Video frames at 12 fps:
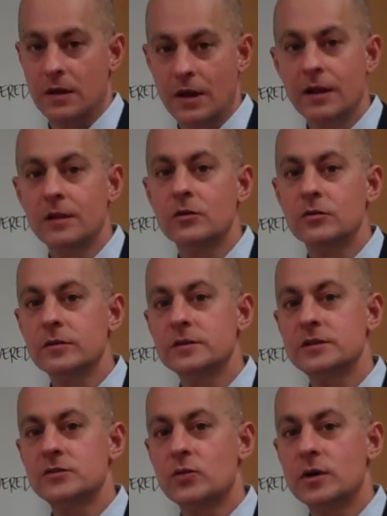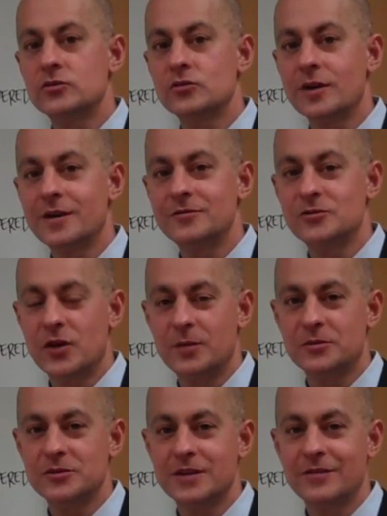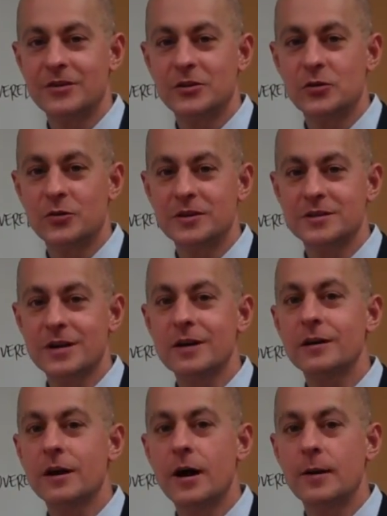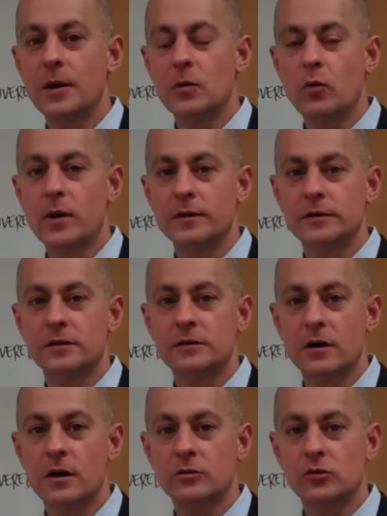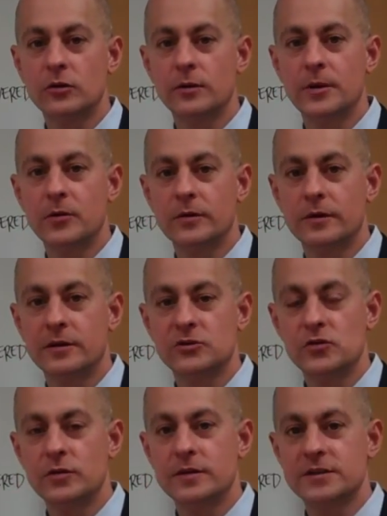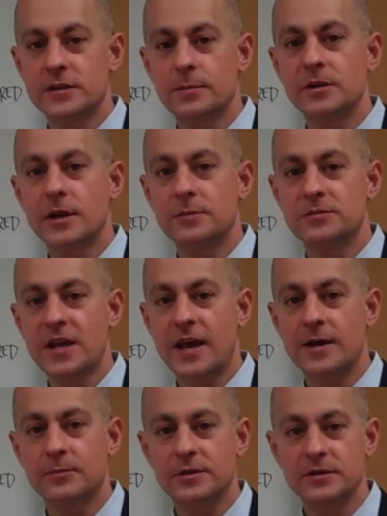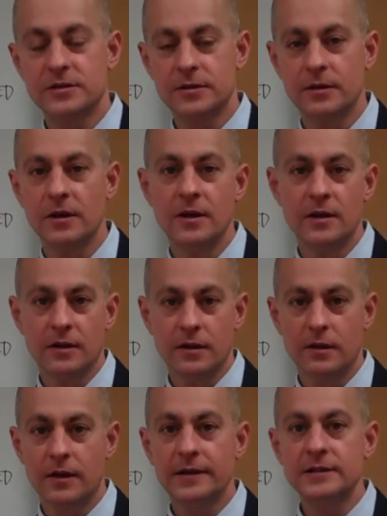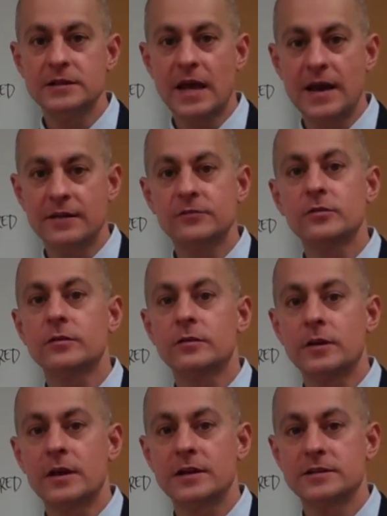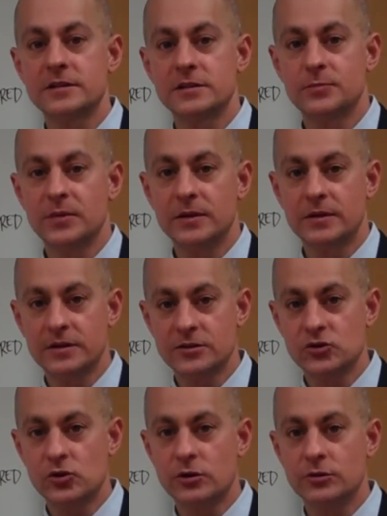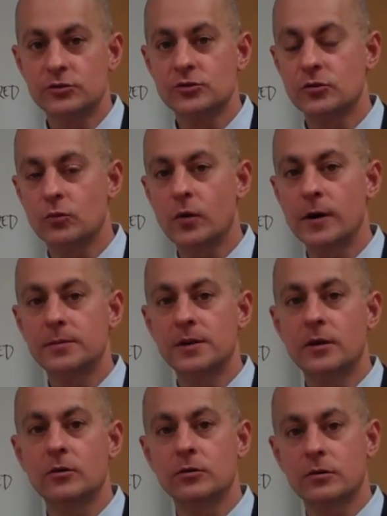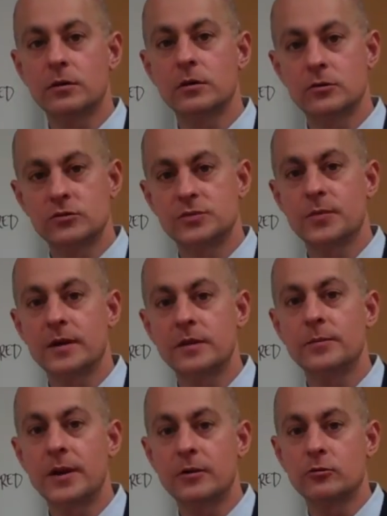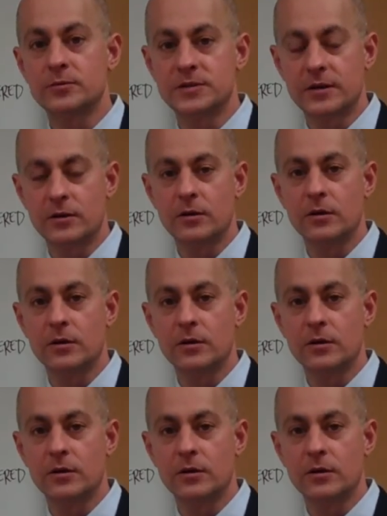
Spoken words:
Hello, this is Roger Guy of Chapter7Attorneys.com. I wanted to talk to you about an issue that sometimes happens to clients after their case has been discharged or wiped out or closed by the bankruptcy